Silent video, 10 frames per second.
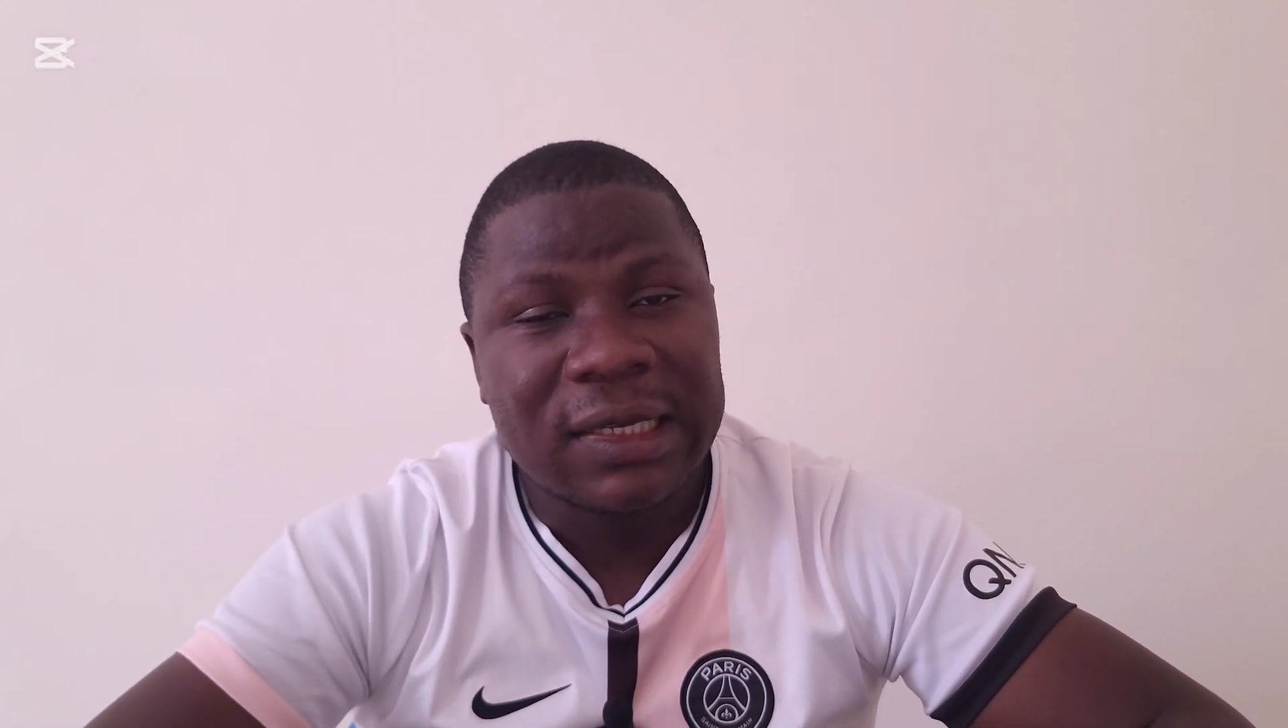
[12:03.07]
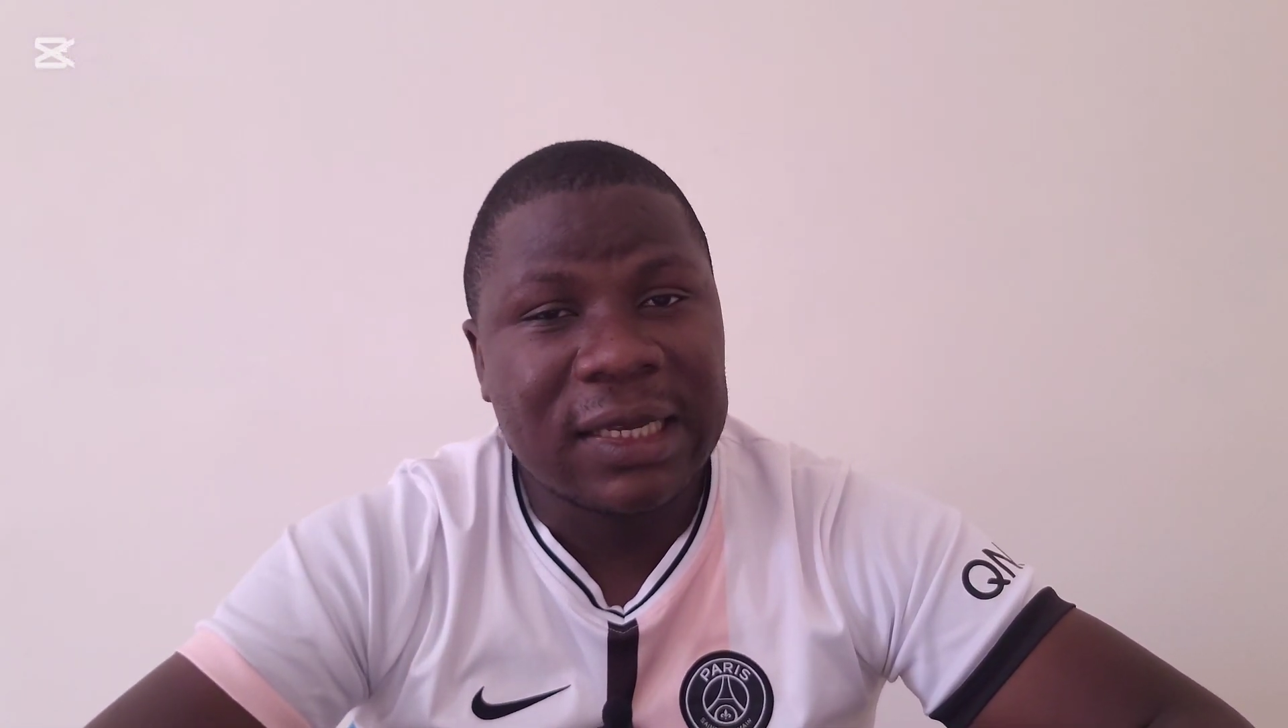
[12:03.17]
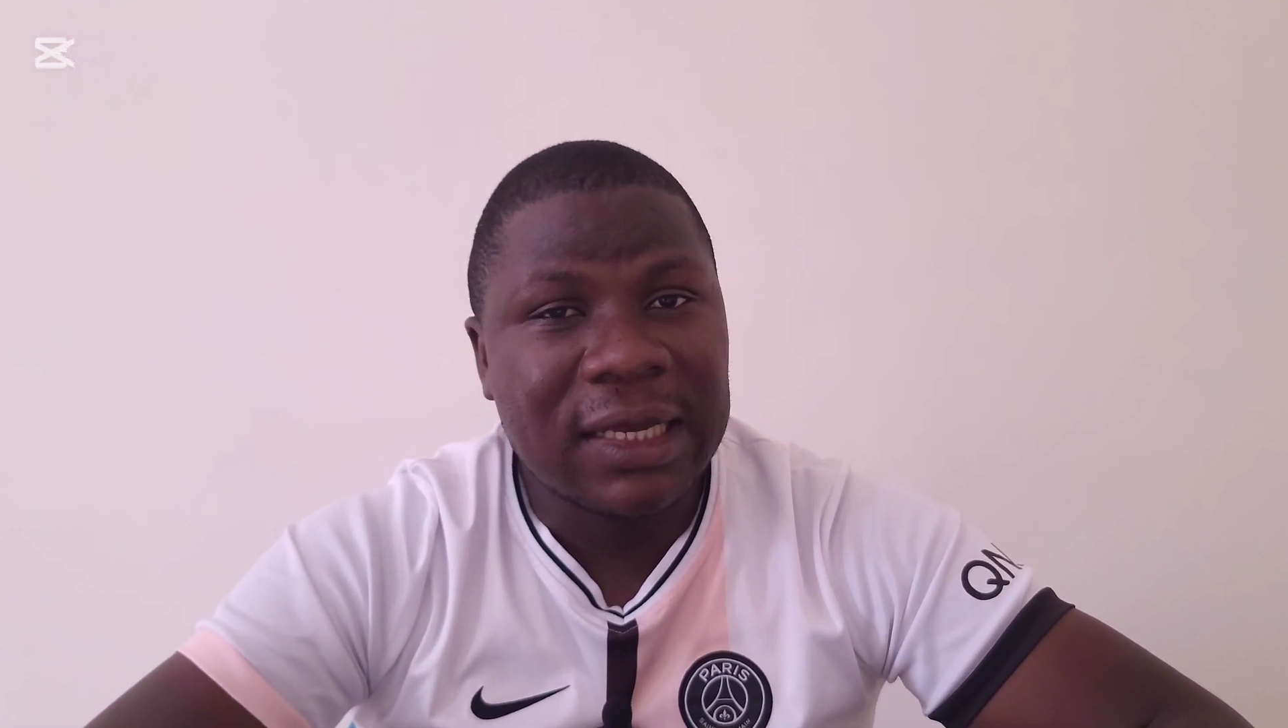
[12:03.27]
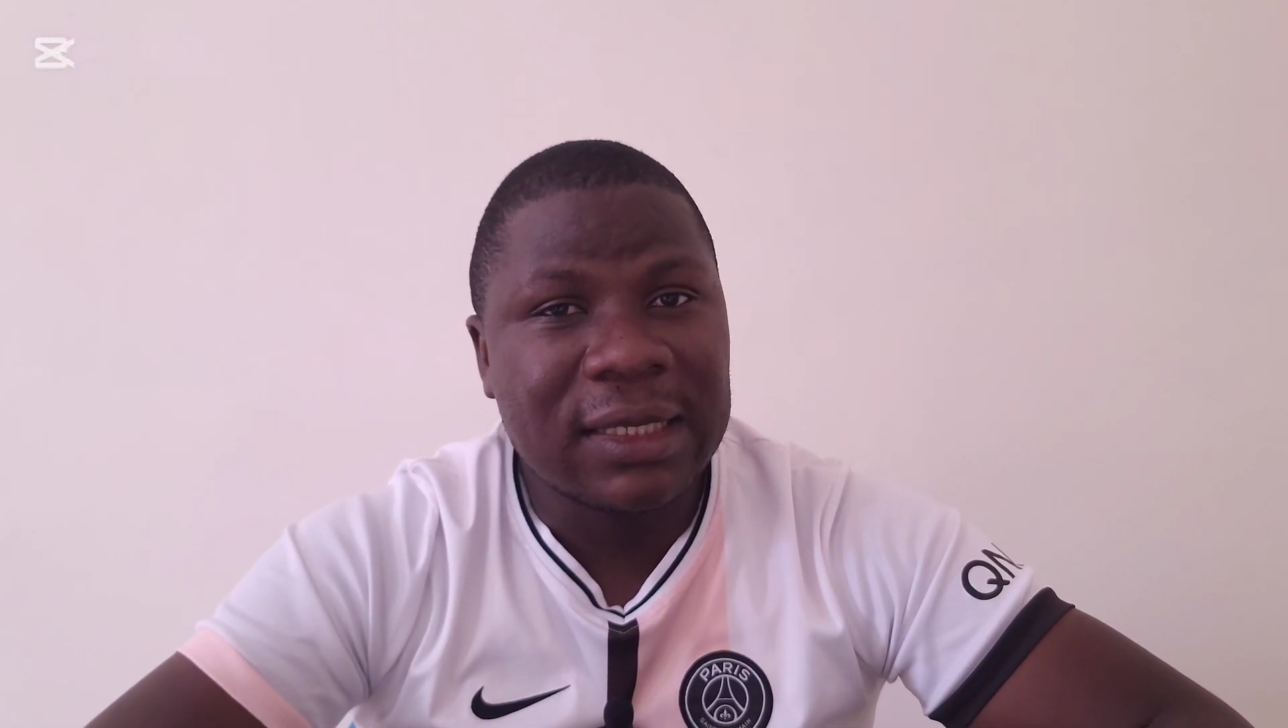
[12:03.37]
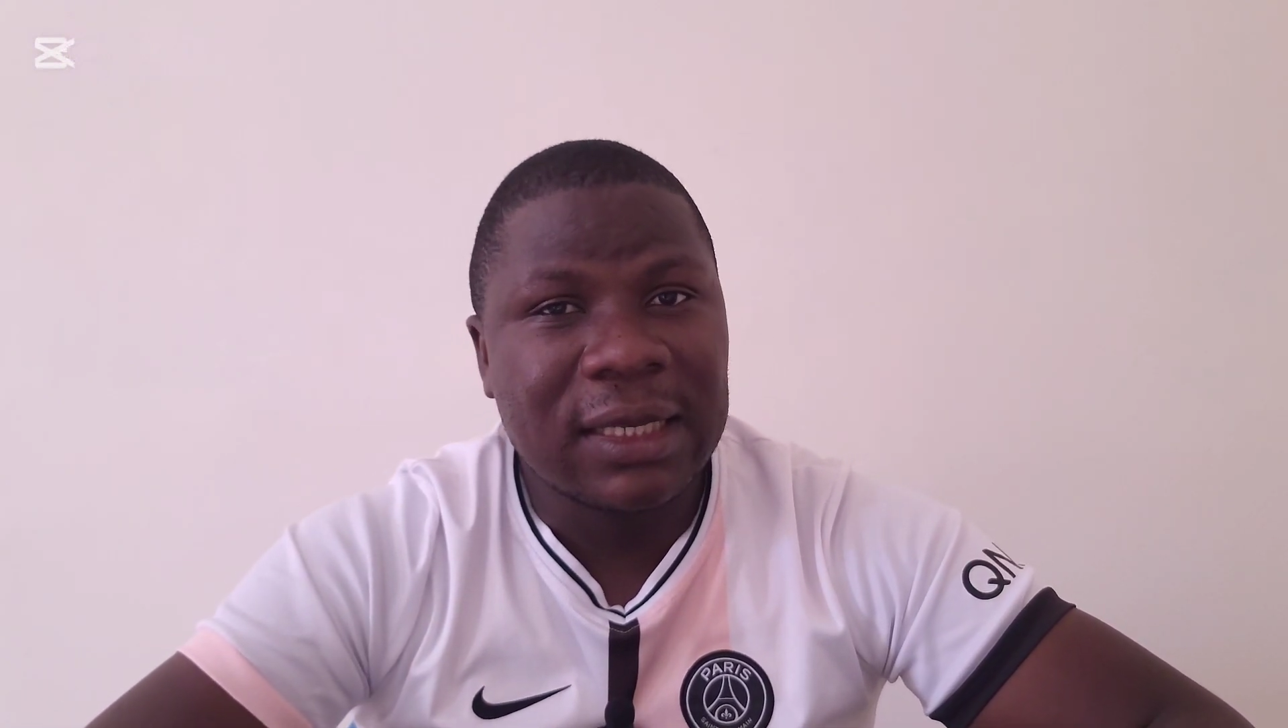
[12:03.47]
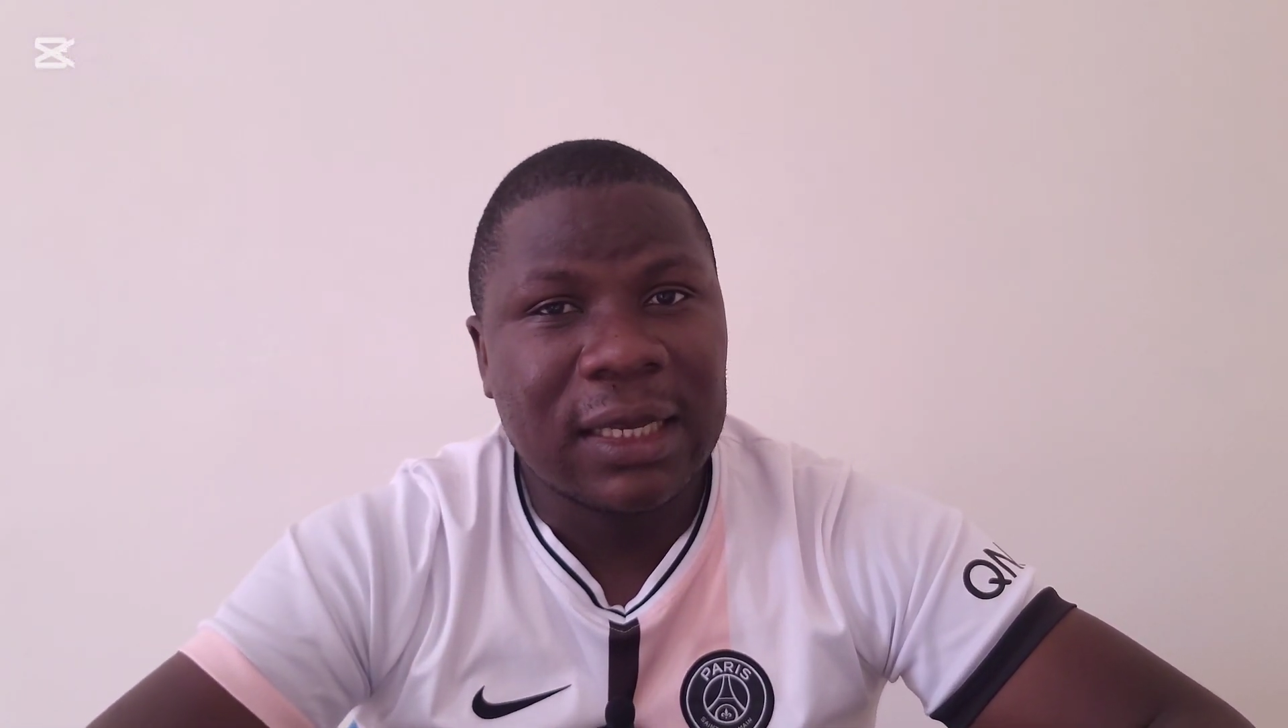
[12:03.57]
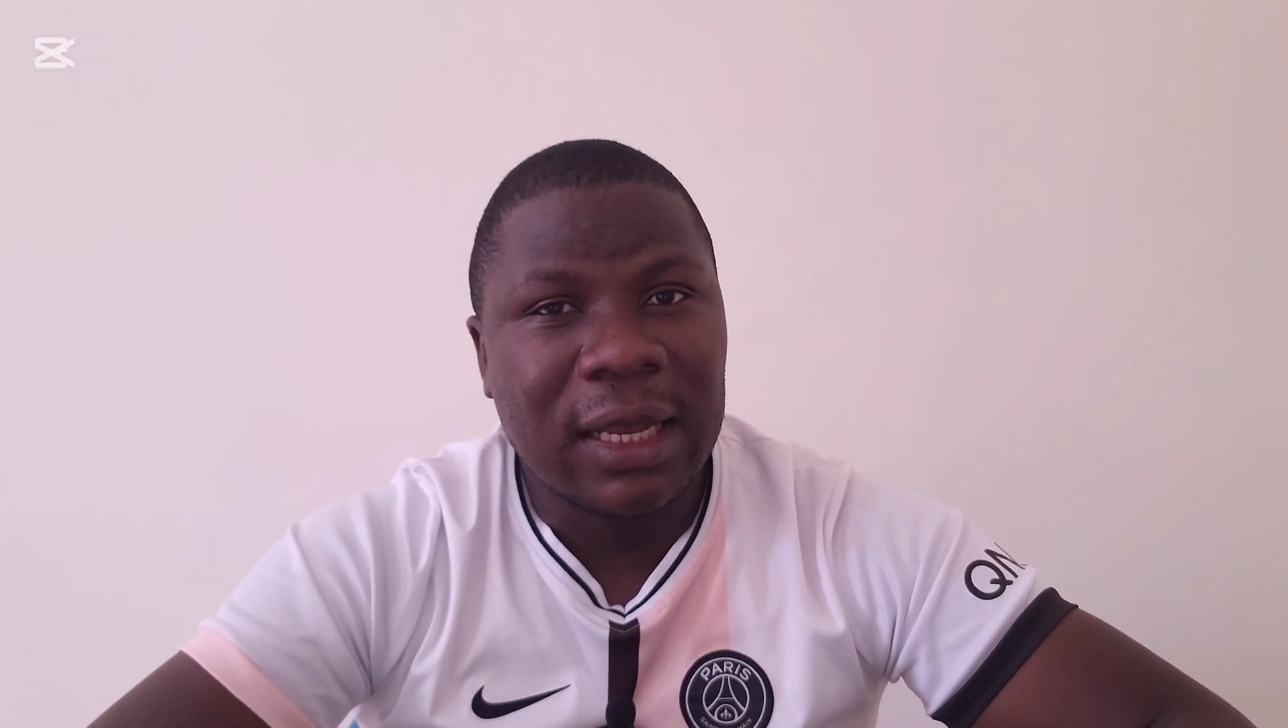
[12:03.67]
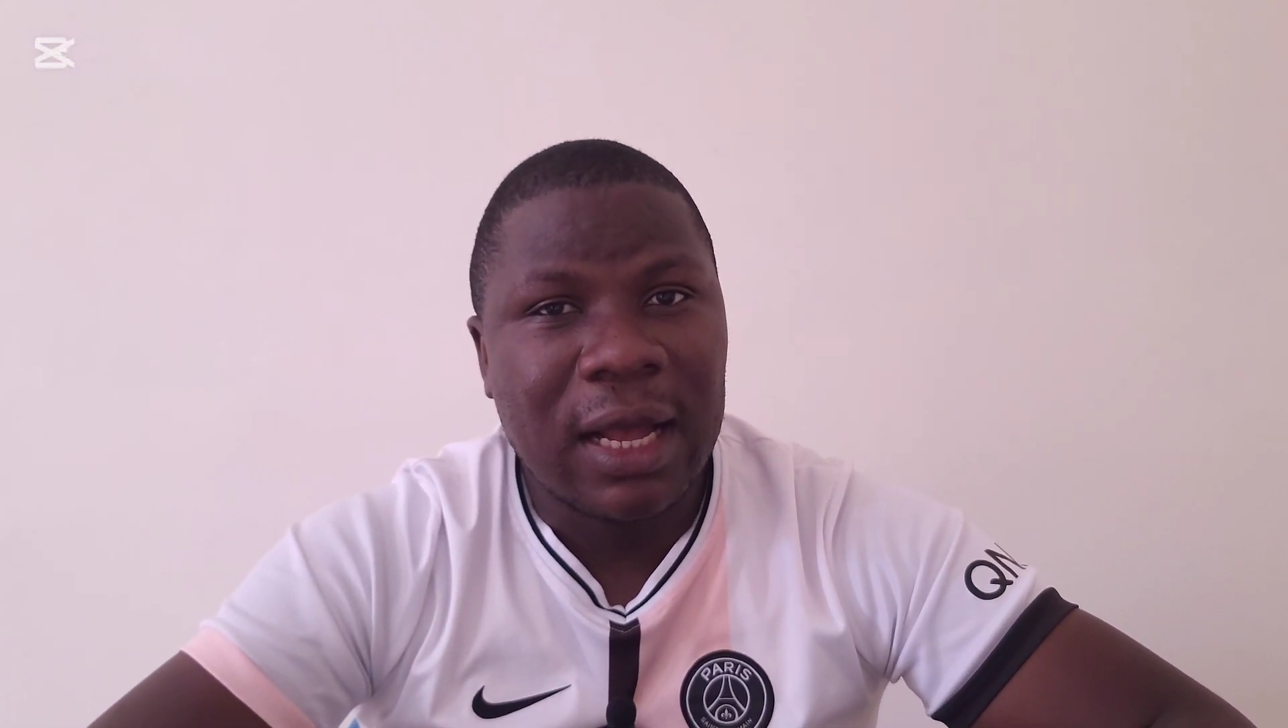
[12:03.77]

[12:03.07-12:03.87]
says